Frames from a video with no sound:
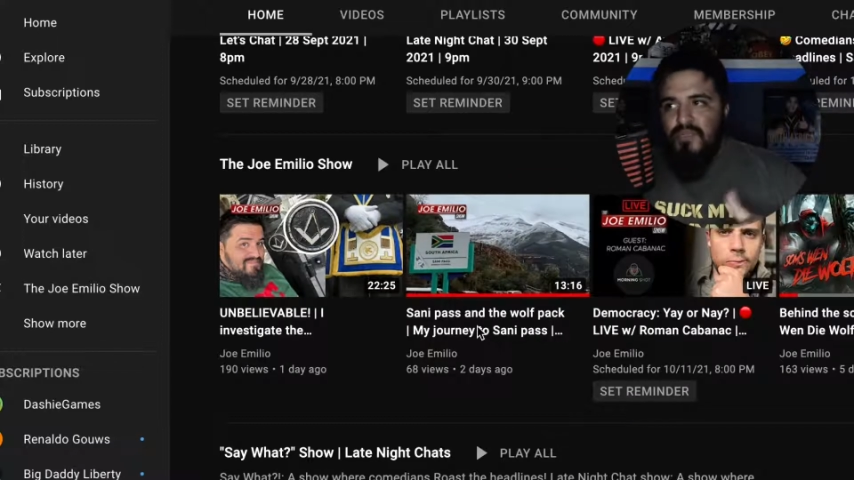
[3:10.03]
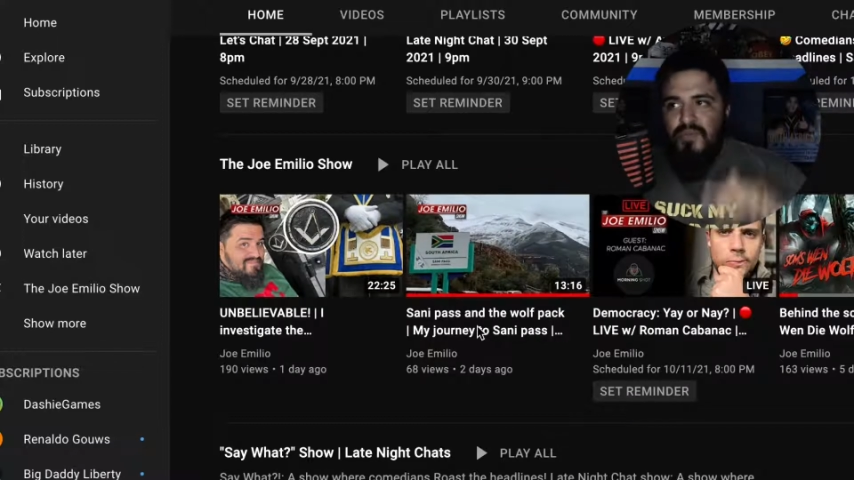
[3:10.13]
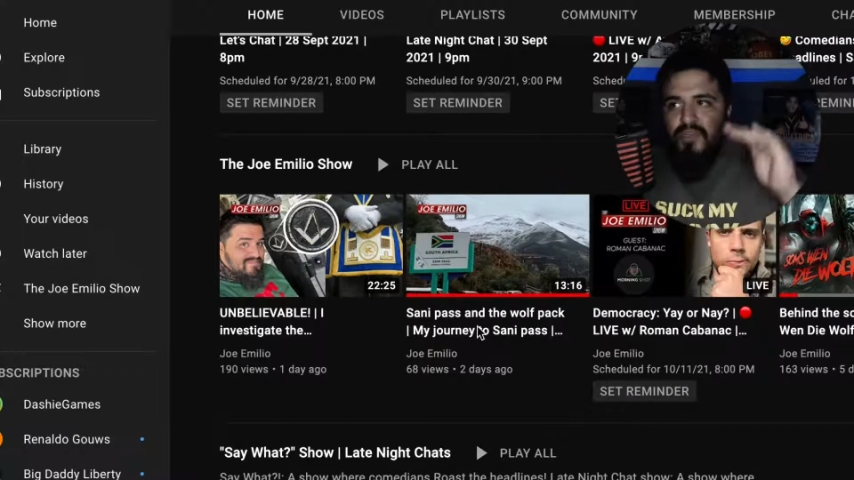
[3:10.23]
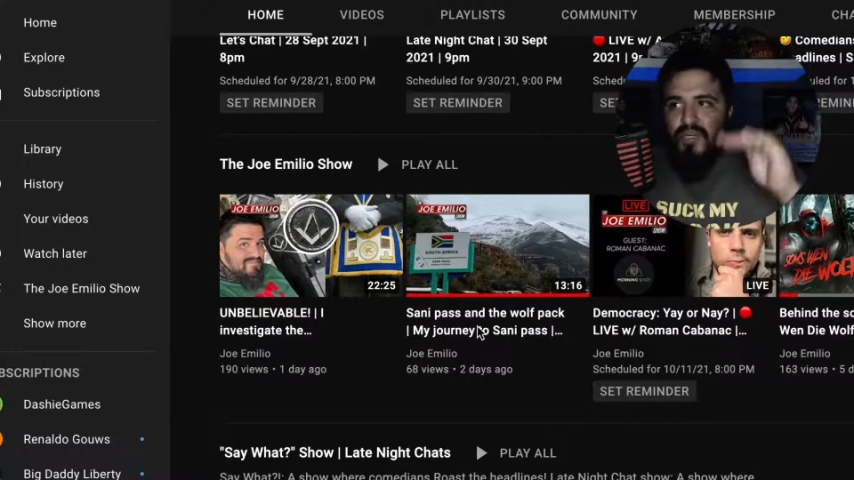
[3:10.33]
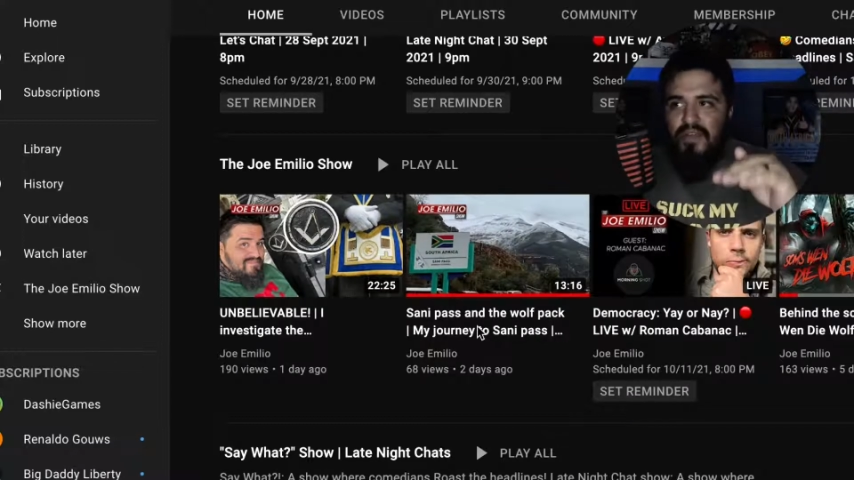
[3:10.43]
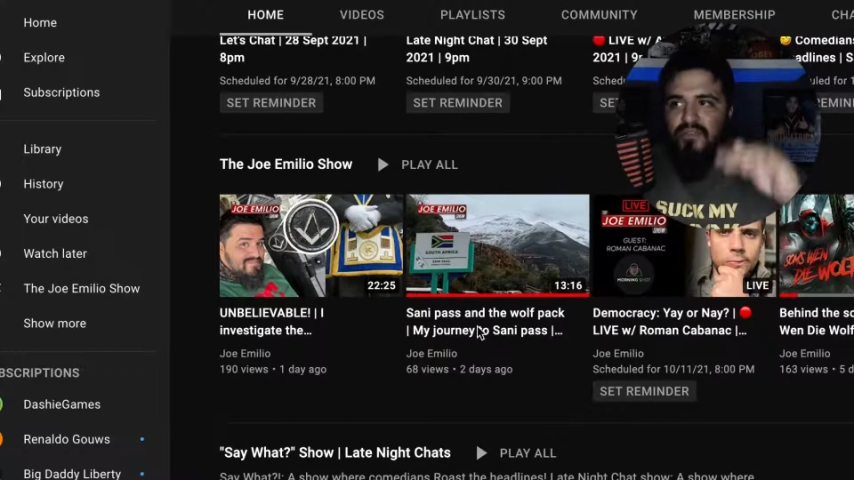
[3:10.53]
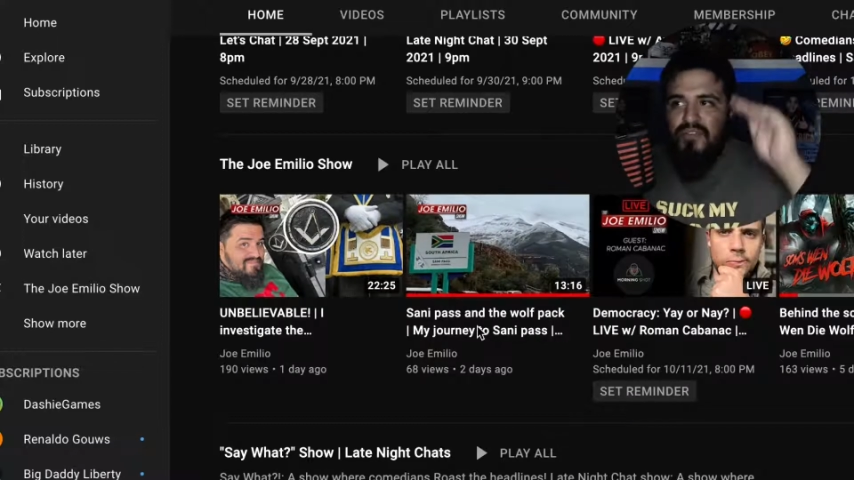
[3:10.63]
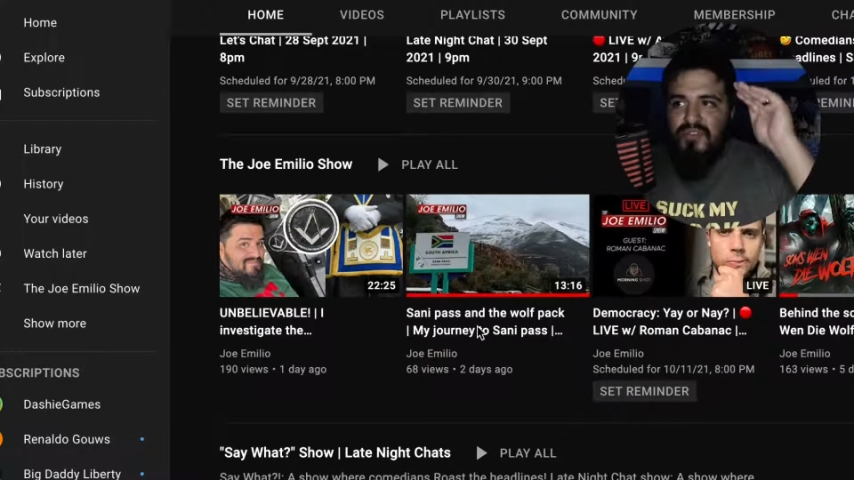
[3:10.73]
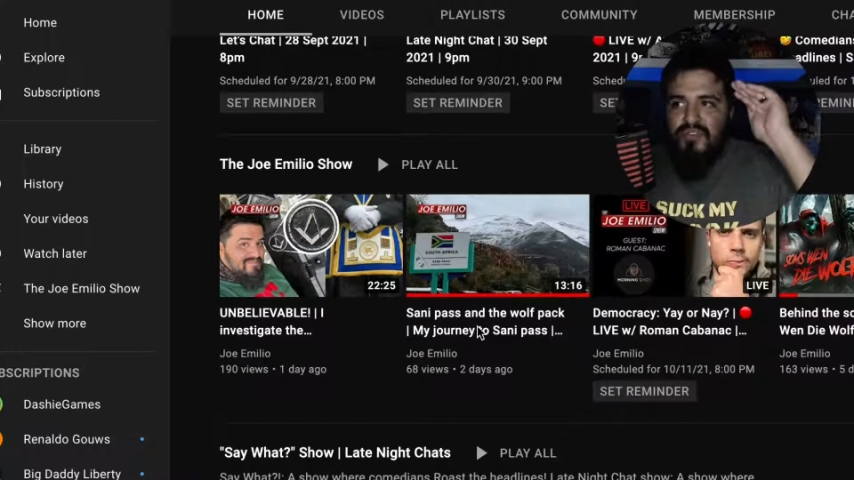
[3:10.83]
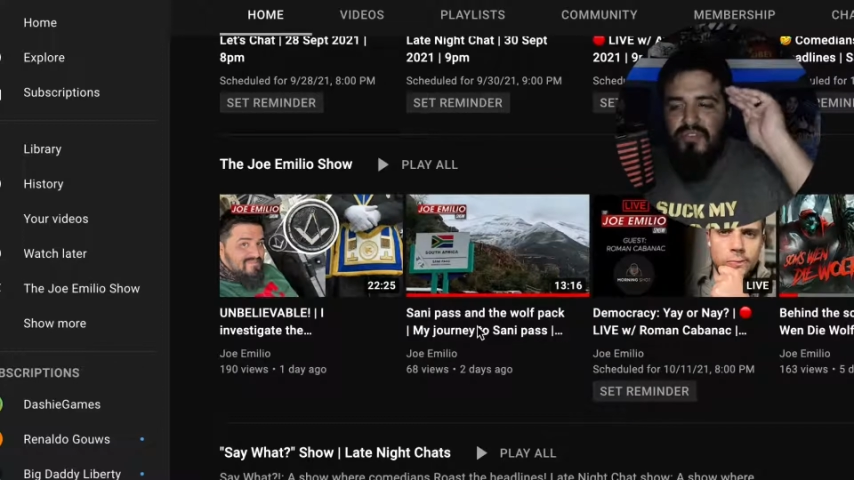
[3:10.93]
We traveled
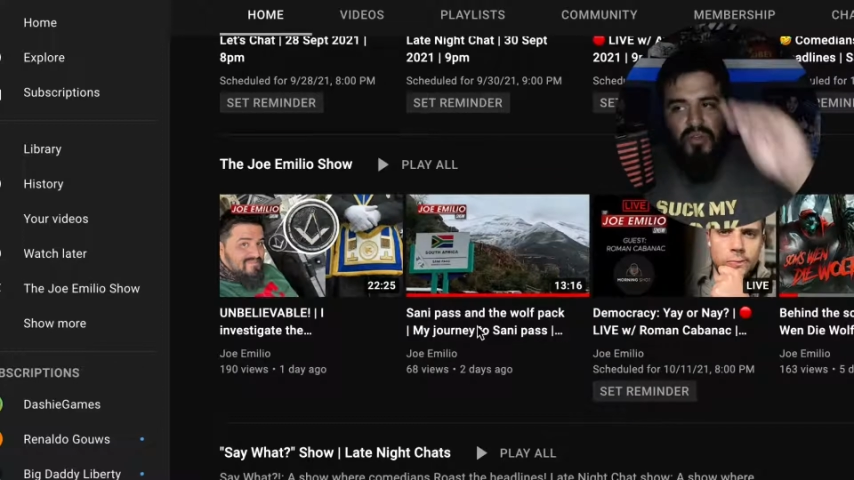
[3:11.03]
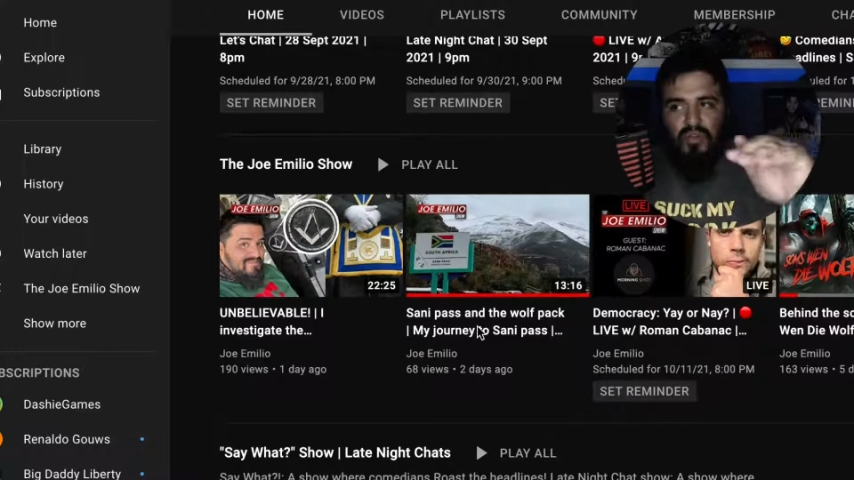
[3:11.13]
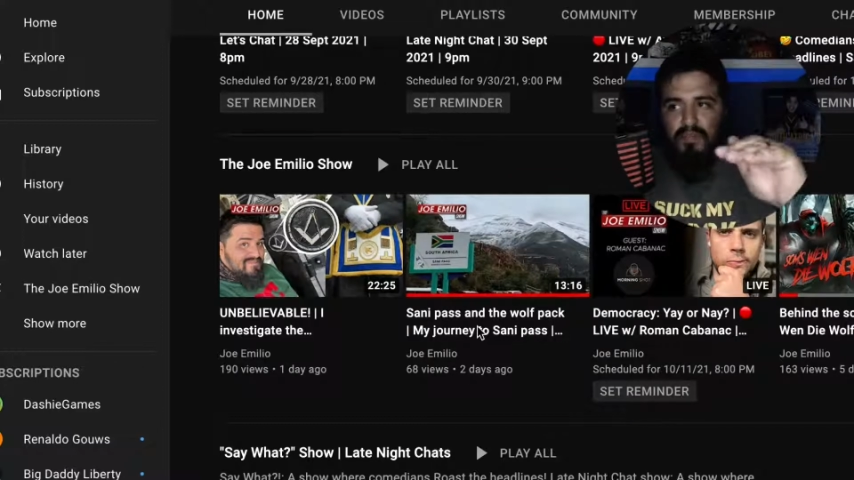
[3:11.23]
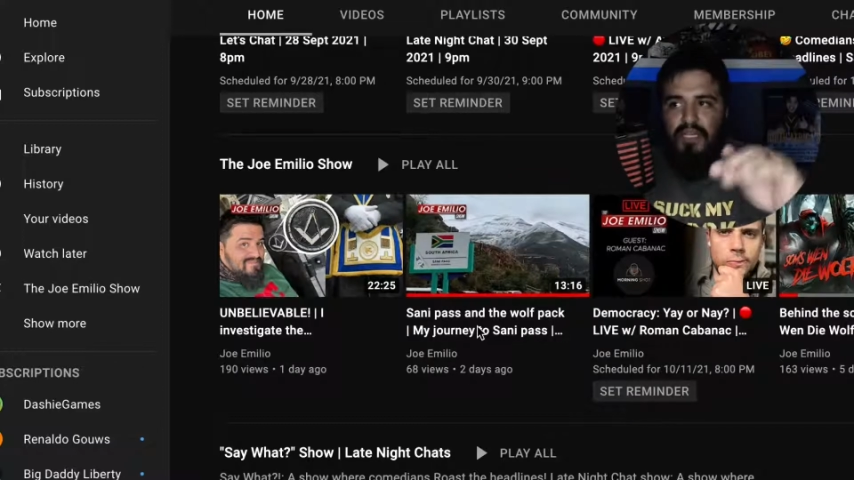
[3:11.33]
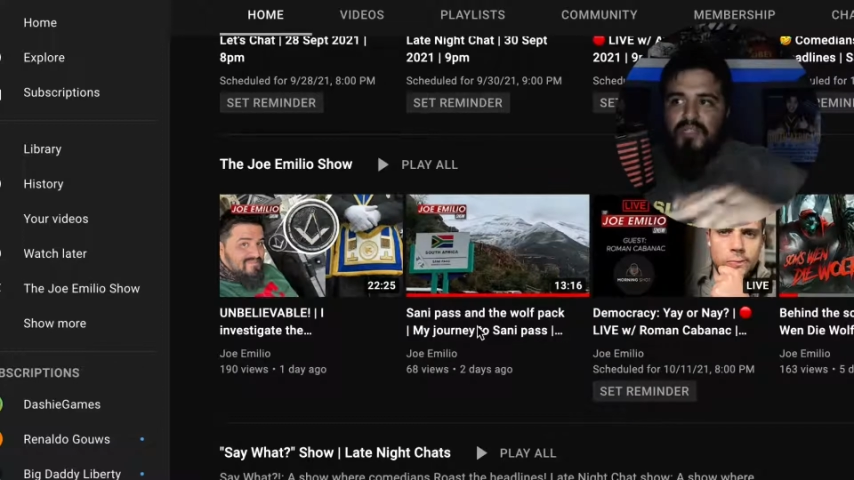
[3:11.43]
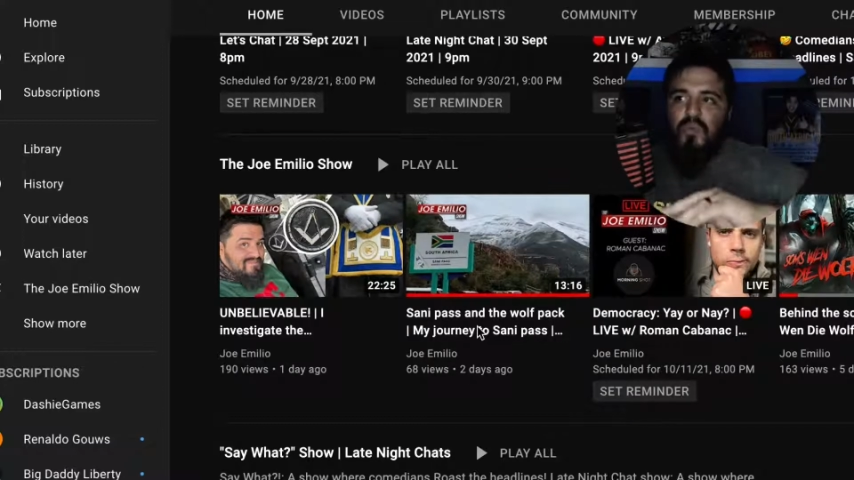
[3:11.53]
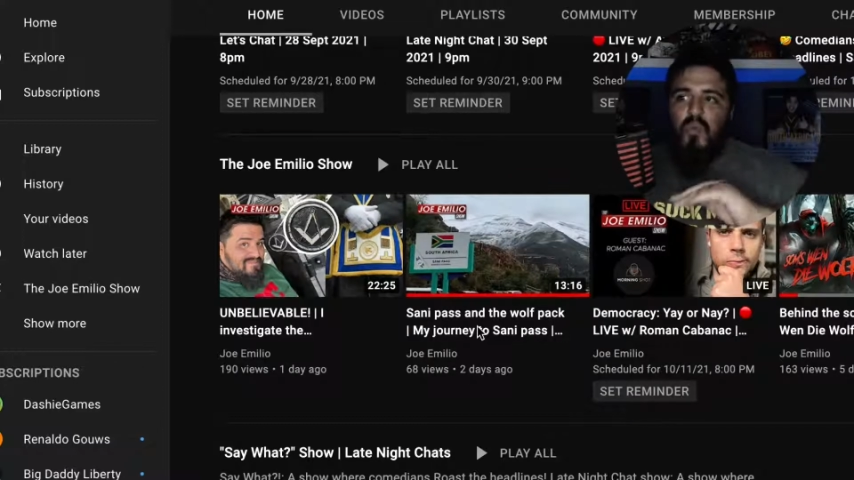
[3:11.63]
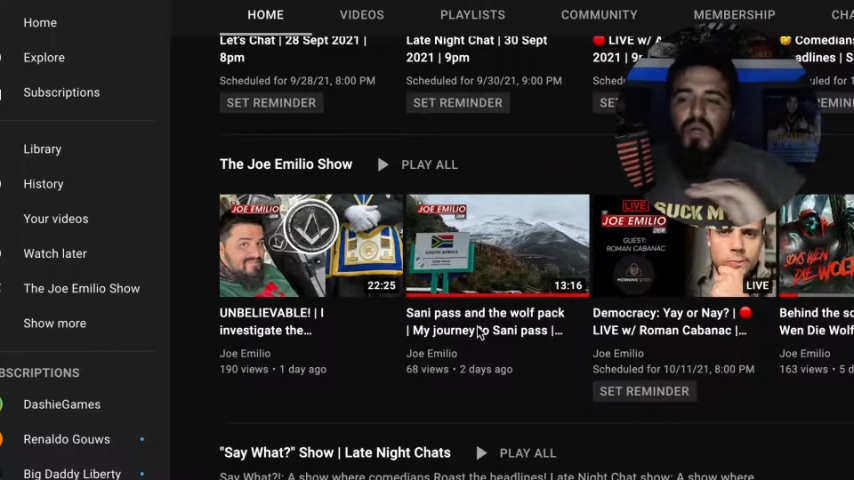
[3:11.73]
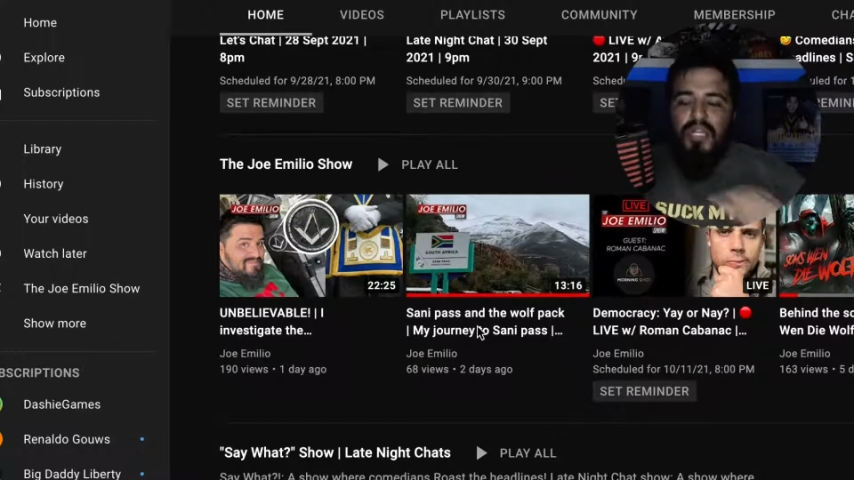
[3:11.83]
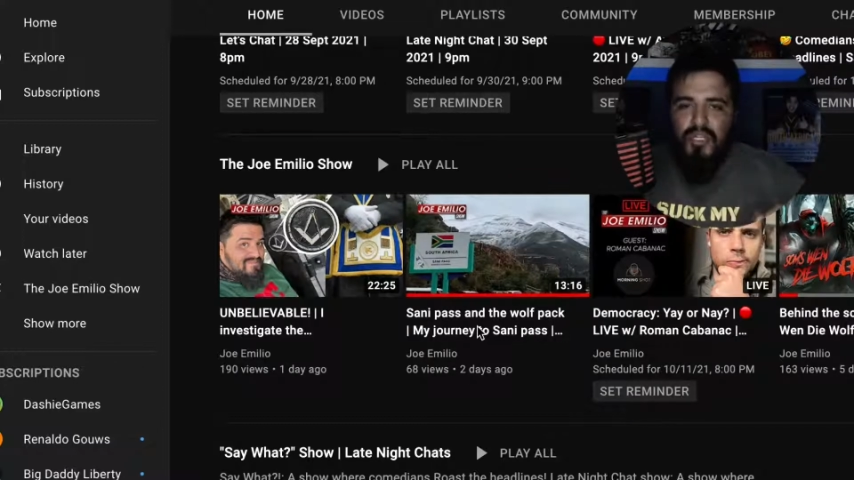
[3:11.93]
to Sonny Pass.
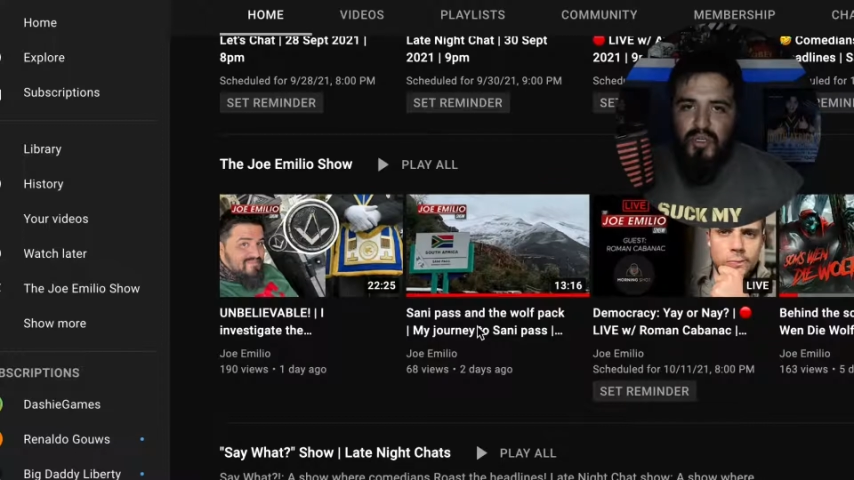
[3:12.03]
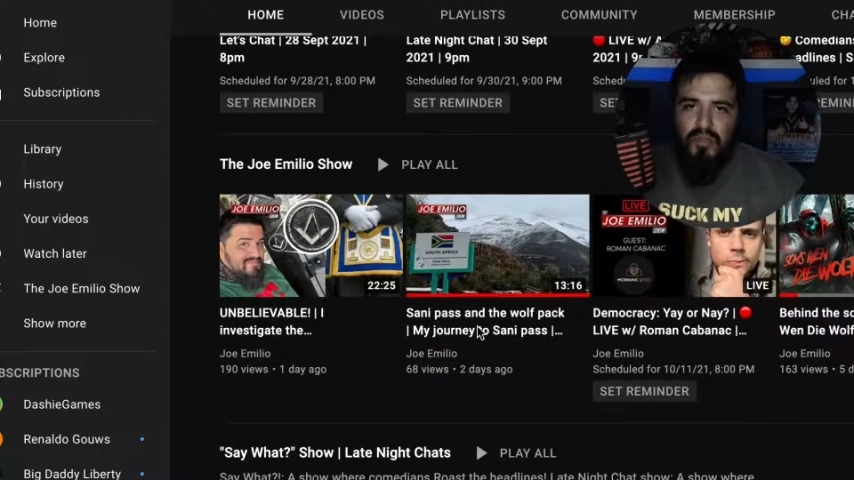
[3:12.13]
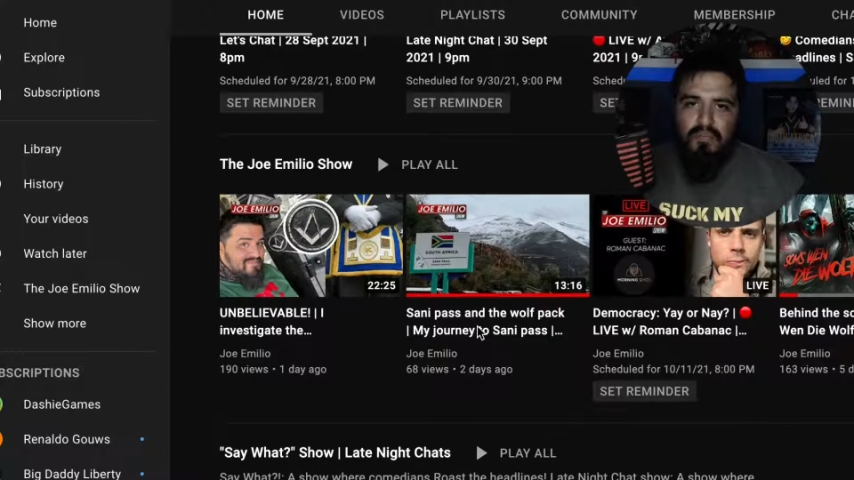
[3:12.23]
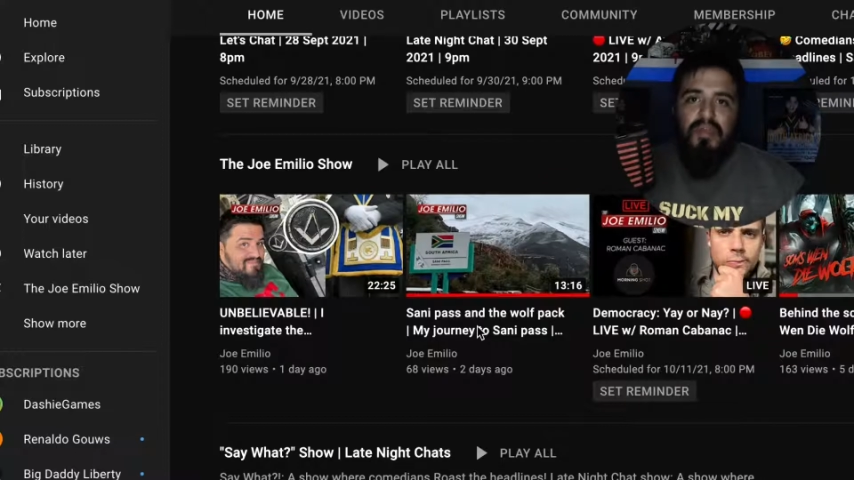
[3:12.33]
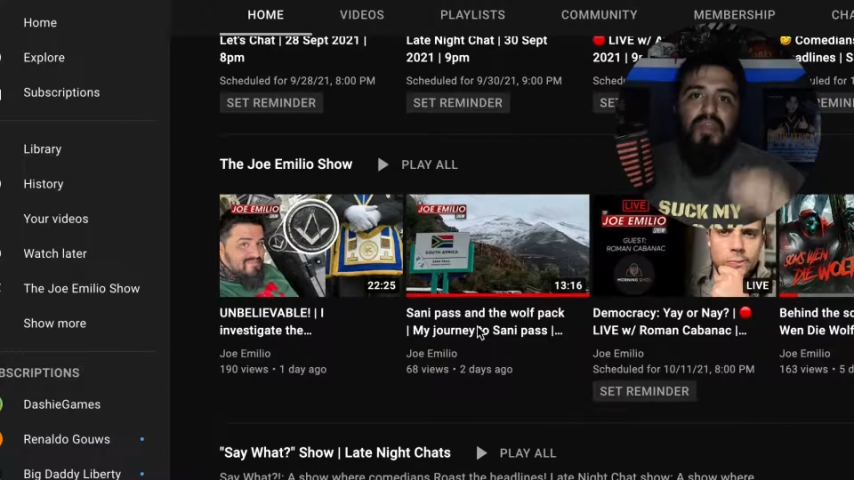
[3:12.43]
What a trip.